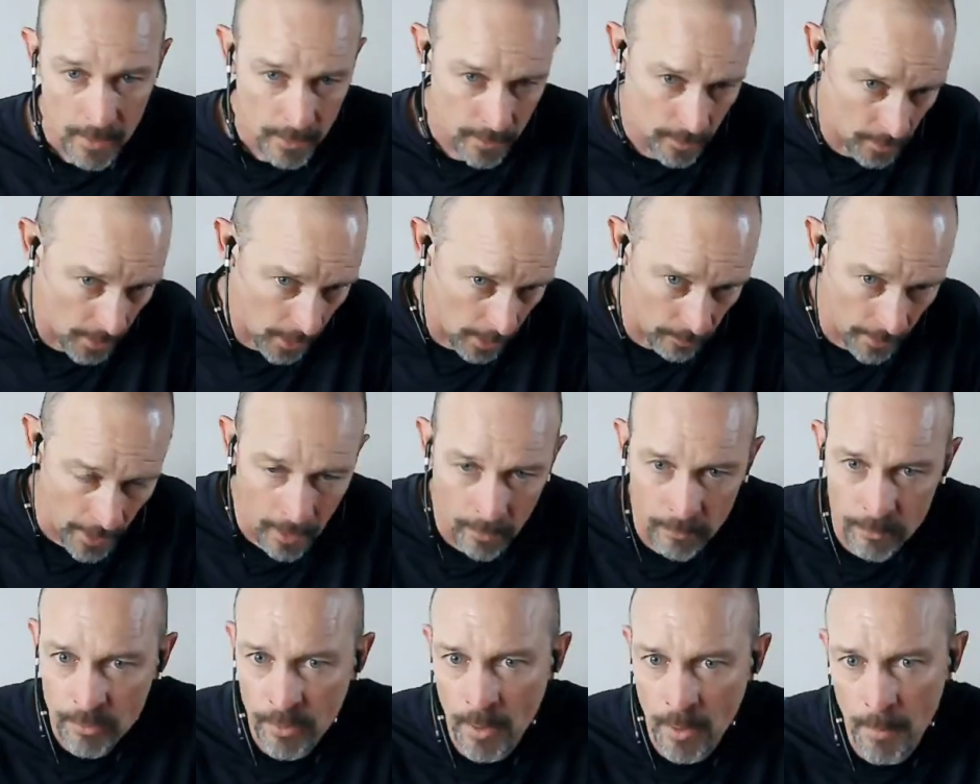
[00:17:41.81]
You're not
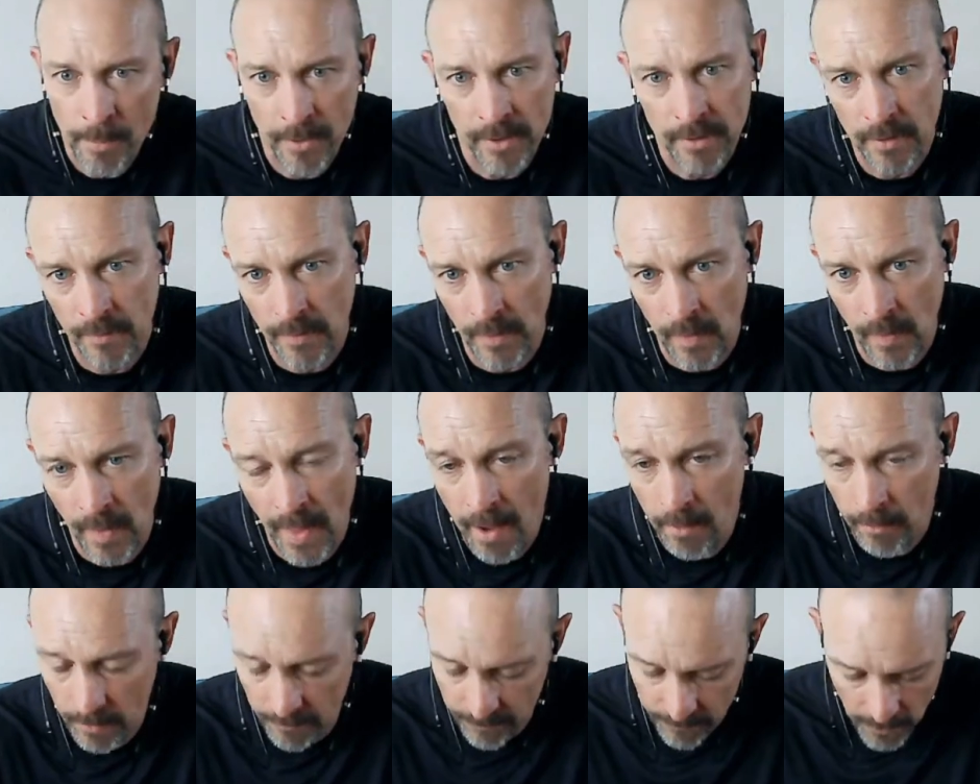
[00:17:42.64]
round tripping to the
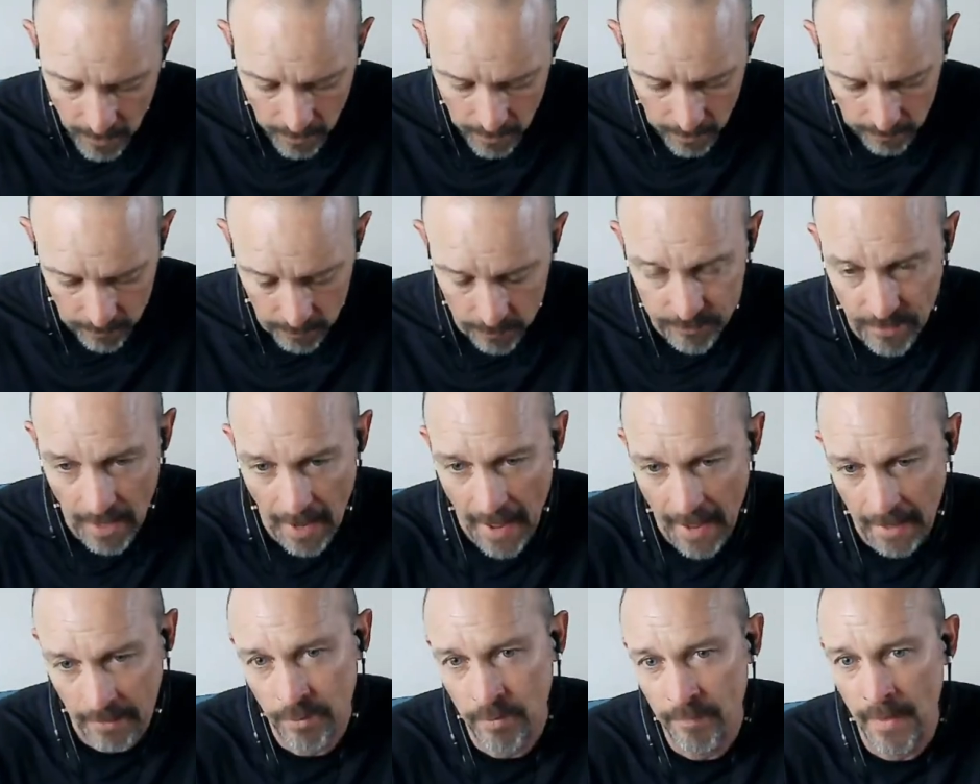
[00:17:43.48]
cloud. If there's
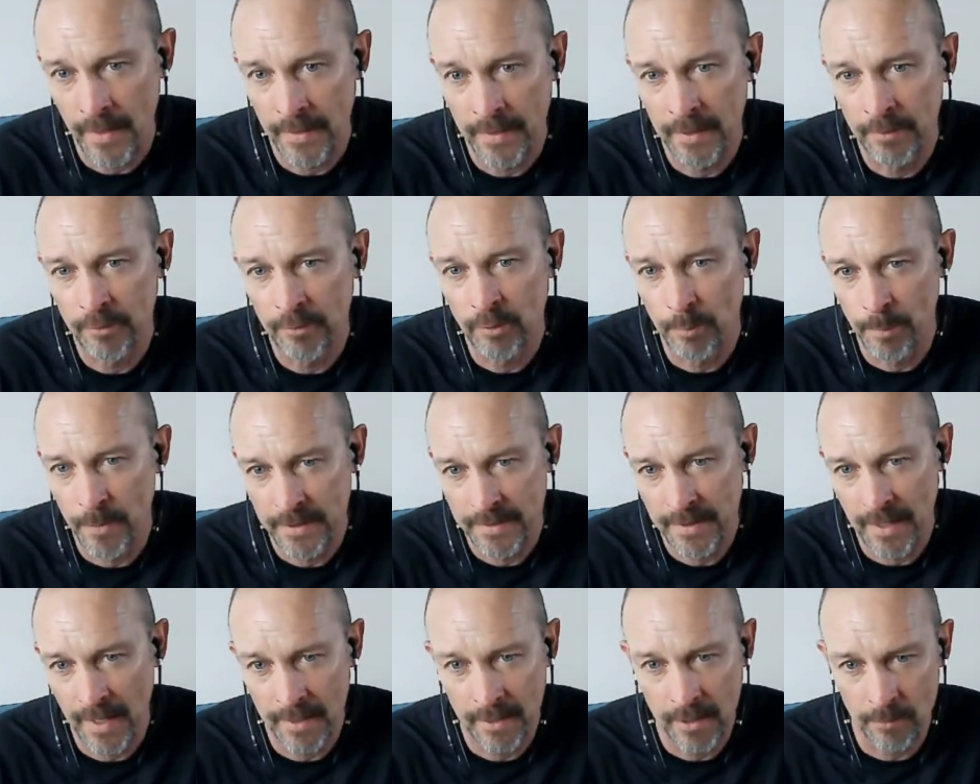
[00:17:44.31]
action that needs to be
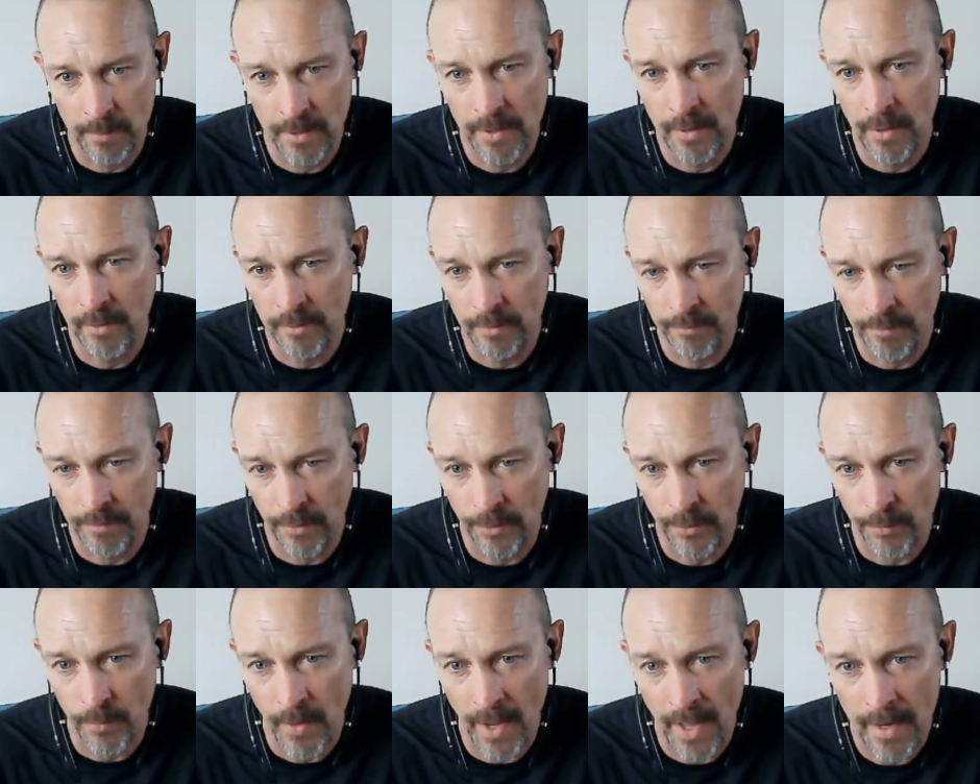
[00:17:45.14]
taken because of a
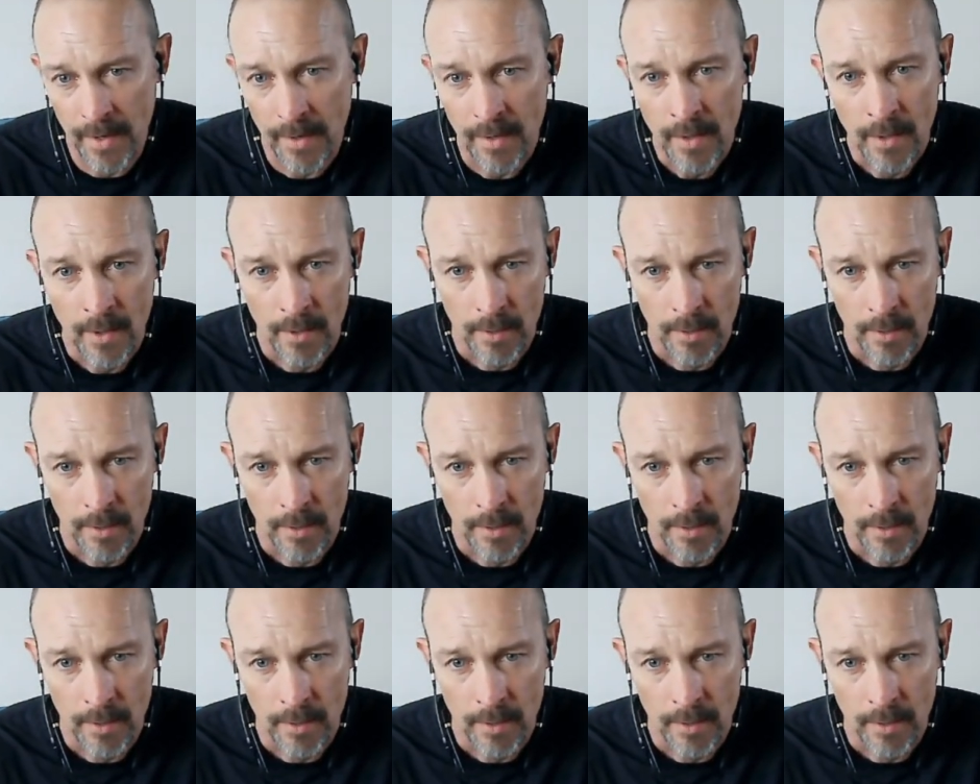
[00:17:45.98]
threat,